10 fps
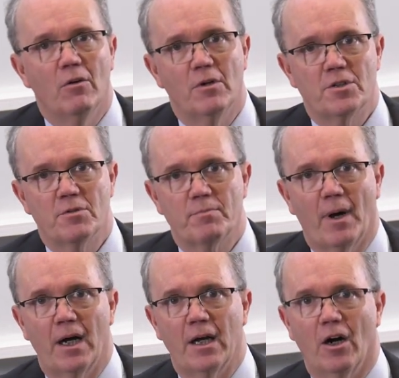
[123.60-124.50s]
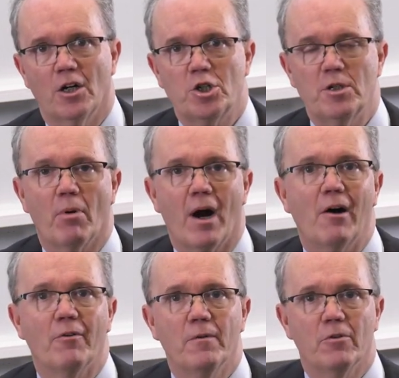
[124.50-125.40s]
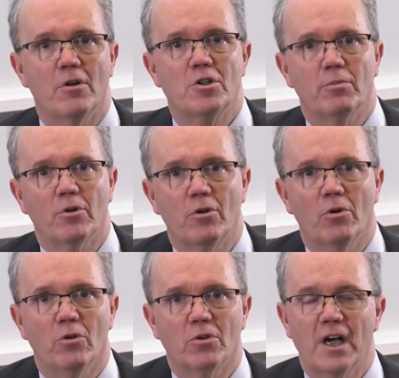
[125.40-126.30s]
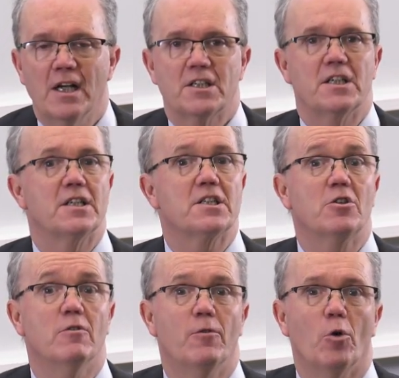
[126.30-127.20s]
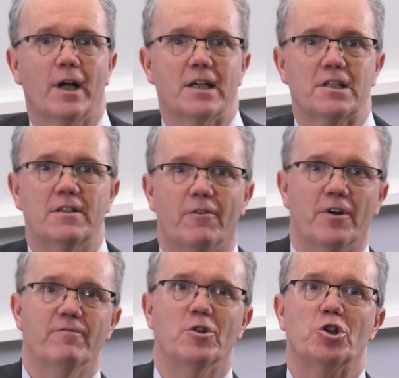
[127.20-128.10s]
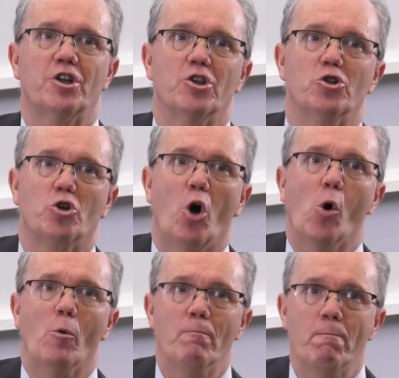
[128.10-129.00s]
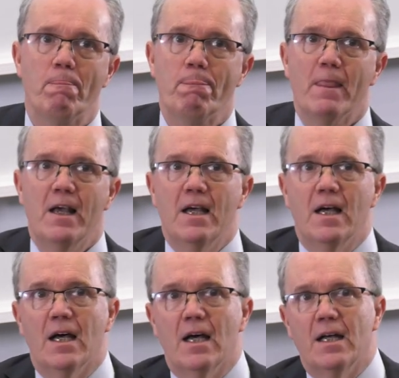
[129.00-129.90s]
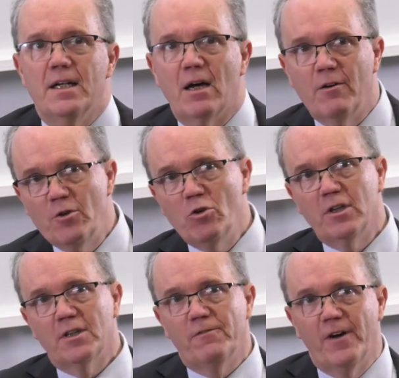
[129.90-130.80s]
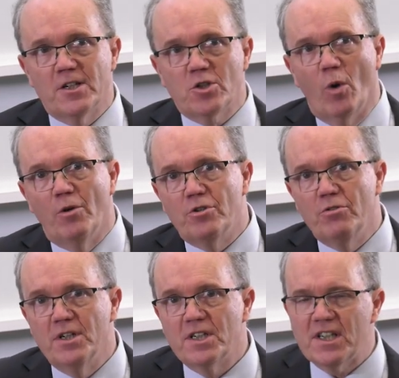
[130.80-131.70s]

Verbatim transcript: which was by R.G. Brown, who wrote a book called Statistical Forecasting for Inventory Control. Now, if you look at the first quote, you can